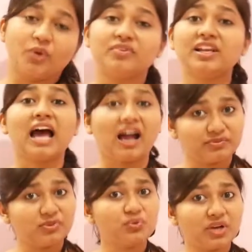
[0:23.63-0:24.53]
Well,
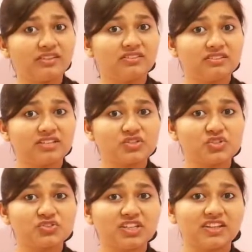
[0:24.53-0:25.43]
have you read the
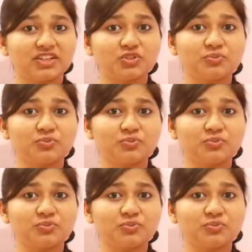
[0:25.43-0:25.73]
dictionary that